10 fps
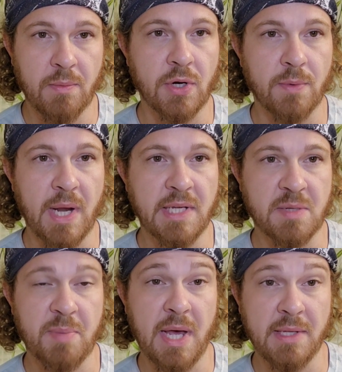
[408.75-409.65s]
which are
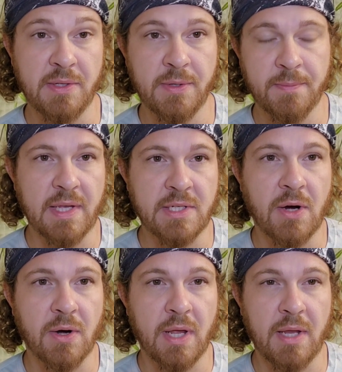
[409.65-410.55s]
raised beds, and they
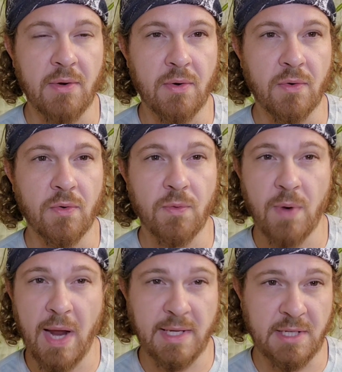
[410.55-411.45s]
start getting
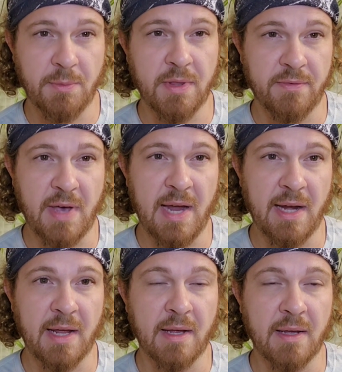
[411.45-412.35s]
crazy with the
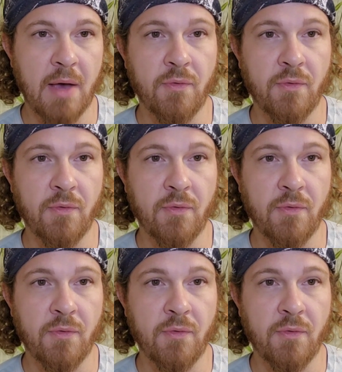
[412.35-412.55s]
vining.